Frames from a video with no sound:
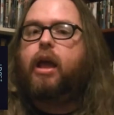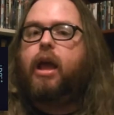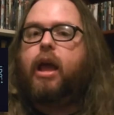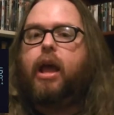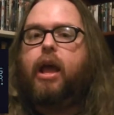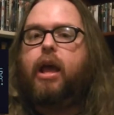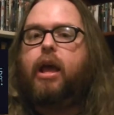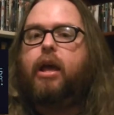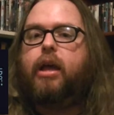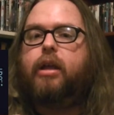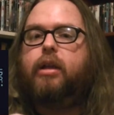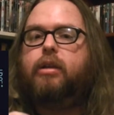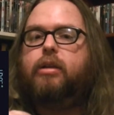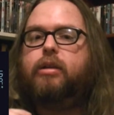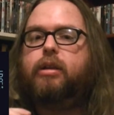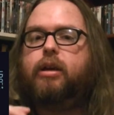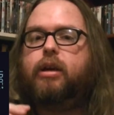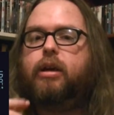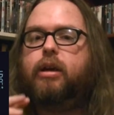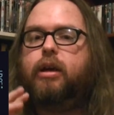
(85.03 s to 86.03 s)
and
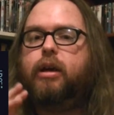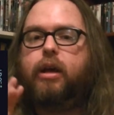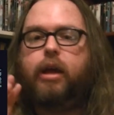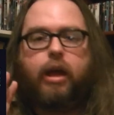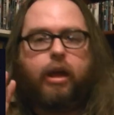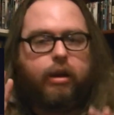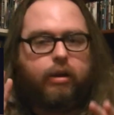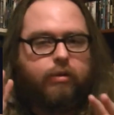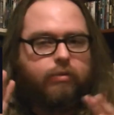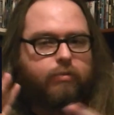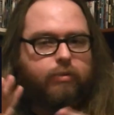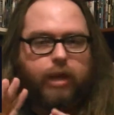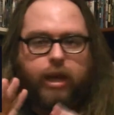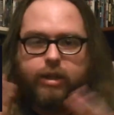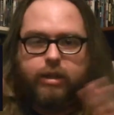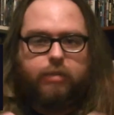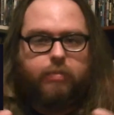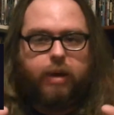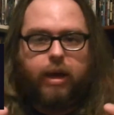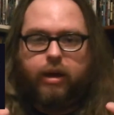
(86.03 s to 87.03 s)

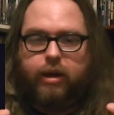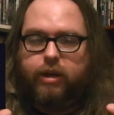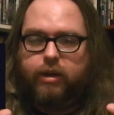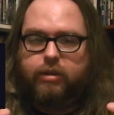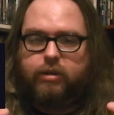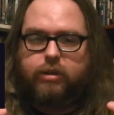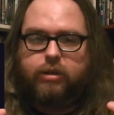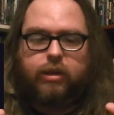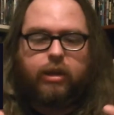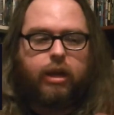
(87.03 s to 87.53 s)
that's about it.